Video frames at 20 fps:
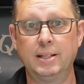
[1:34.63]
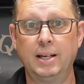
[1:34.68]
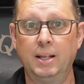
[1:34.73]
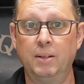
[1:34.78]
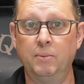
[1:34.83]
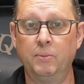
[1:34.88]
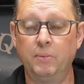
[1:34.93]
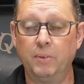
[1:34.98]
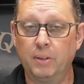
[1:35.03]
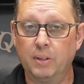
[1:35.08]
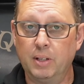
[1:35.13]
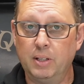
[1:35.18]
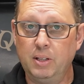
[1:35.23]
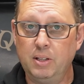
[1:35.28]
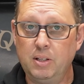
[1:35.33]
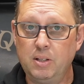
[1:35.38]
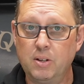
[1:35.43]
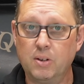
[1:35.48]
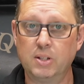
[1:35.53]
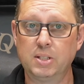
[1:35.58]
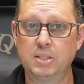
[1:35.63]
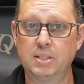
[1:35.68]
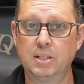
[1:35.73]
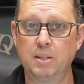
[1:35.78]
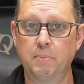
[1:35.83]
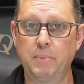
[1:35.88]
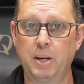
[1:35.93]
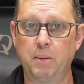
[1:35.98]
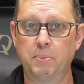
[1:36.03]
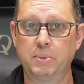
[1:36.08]
and the nice thing
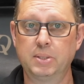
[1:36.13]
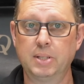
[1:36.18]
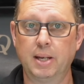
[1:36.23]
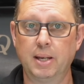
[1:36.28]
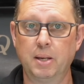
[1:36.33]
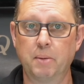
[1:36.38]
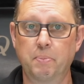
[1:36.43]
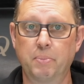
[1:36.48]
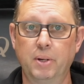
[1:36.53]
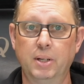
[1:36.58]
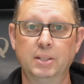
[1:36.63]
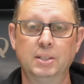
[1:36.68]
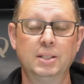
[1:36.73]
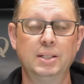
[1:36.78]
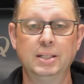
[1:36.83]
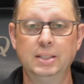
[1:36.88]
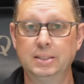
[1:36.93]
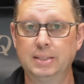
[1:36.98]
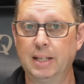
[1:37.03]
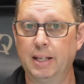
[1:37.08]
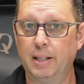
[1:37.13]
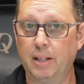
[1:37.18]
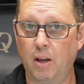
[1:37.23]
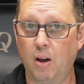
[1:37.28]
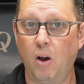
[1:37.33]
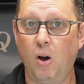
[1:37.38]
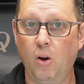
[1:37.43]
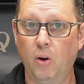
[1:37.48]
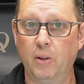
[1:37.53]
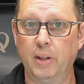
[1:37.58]
about potato bread is that there
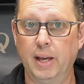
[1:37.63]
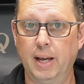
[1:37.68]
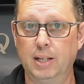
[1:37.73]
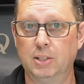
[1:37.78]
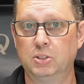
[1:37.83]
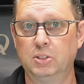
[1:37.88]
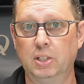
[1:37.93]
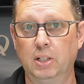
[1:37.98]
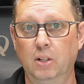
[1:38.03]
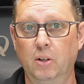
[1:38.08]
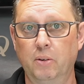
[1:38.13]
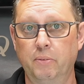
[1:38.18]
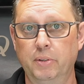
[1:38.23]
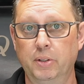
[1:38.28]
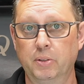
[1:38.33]
aren't actually a lot of